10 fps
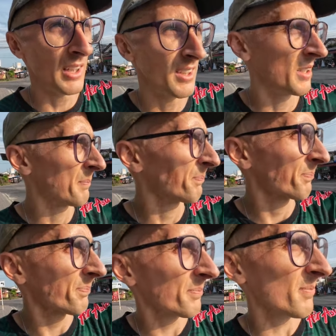and
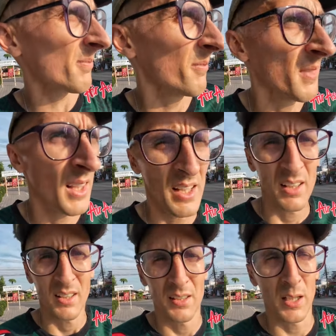
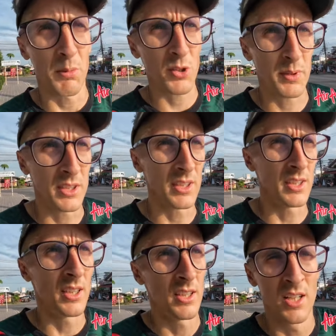there must be the
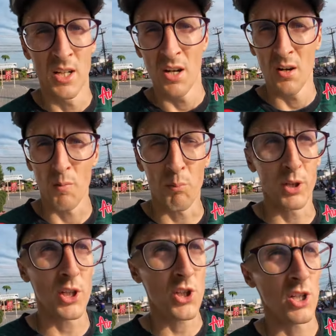
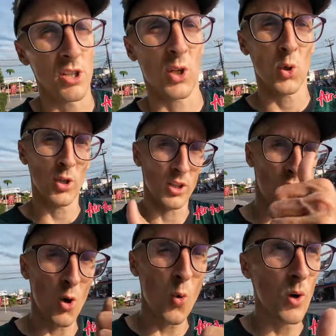bridge going
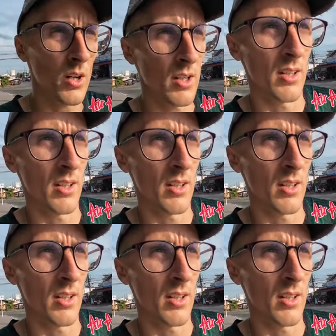over